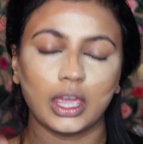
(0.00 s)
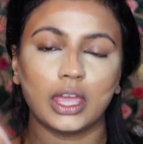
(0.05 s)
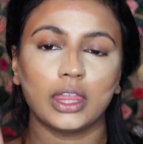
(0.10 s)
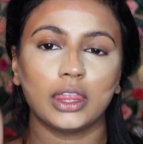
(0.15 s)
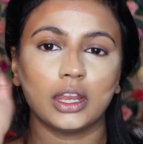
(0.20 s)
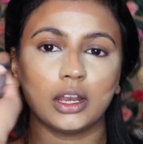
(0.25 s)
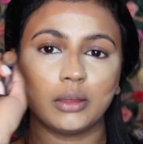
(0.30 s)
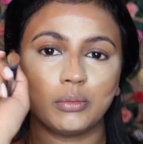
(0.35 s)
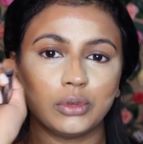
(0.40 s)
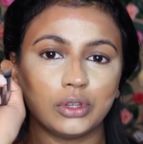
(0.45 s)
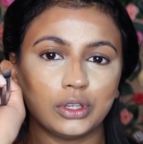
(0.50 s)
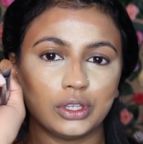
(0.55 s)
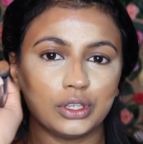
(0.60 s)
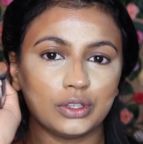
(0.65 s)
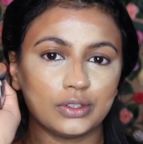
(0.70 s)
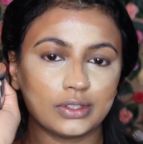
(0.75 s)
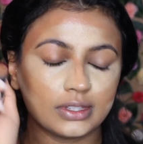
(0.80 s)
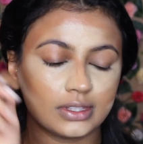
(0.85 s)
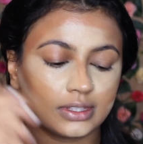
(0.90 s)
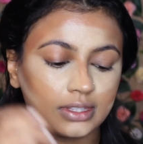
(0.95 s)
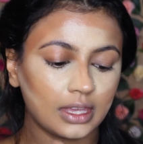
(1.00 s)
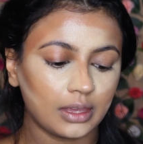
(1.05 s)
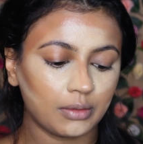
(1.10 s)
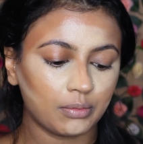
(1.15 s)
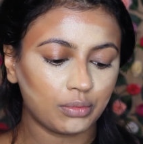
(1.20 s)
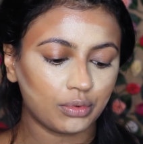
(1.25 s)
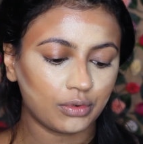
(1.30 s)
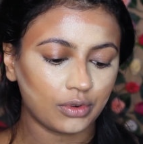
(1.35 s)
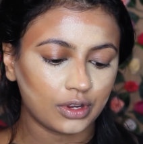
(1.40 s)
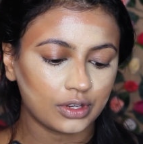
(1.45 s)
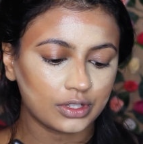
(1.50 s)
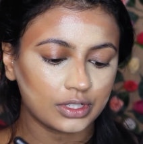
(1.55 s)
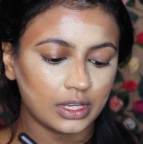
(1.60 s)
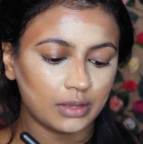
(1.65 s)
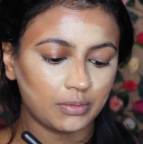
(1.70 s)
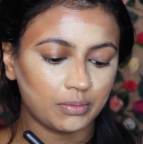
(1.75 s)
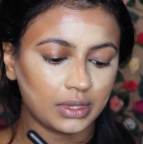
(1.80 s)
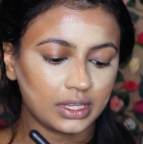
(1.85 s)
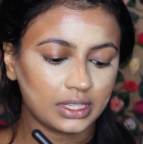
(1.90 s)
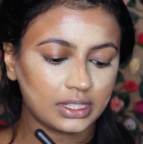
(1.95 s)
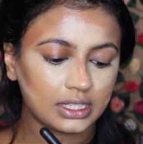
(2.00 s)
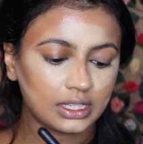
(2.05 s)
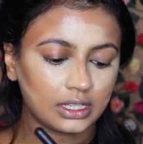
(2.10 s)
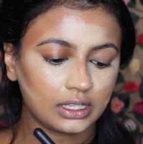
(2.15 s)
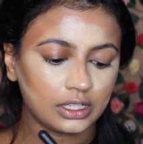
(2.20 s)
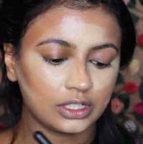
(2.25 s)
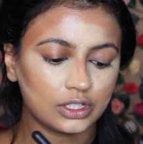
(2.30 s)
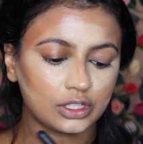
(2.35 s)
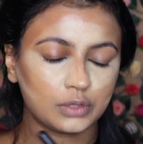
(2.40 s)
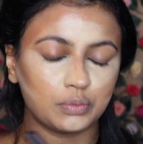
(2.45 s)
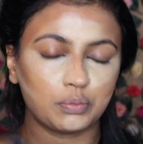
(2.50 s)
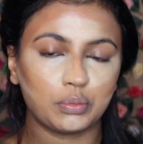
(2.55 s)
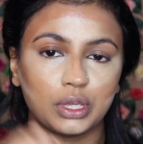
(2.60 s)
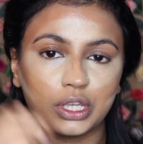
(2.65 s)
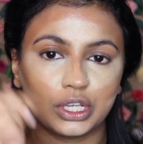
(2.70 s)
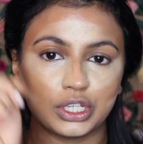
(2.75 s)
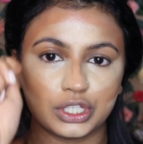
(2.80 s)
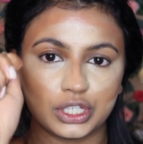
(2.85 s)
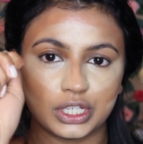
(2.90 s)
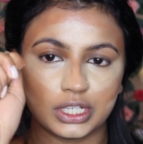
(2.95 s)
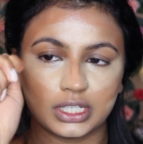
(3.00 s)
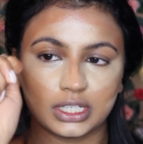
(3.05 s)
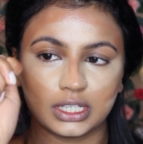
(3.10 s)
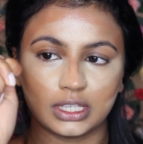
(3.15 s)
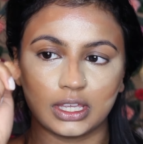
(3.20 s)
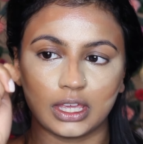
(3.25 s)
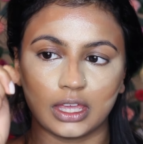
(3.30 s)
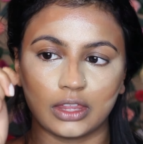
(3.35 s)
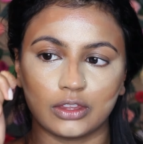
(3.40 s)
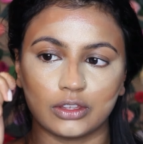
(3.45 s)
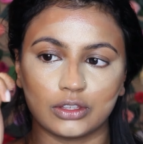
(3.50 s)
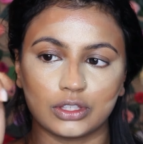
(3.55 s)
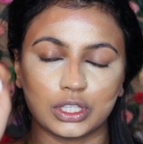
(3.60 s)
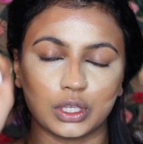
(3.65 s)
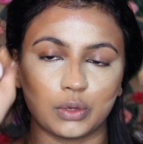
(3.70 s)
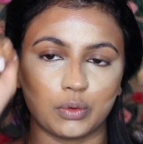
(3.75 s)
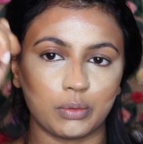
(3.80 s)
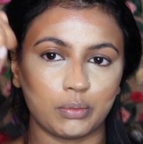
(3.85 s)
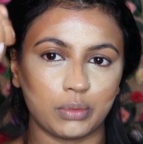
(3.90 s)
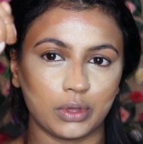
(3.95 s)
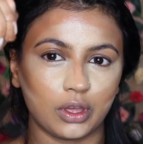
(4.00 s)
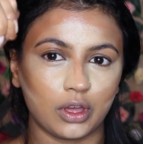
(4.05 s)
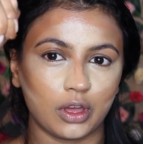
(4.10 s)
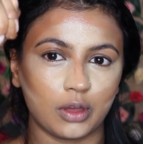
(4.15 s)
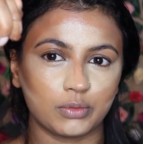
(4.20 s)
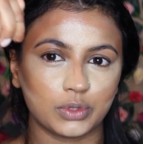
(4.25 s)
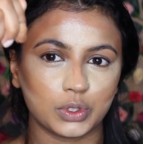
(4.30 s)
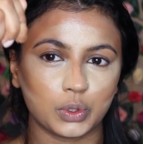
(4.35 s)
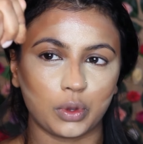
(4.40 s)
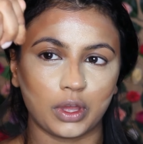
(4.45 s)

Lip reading: And then I'm going to use the same brush and basically just pinch it together so it becomes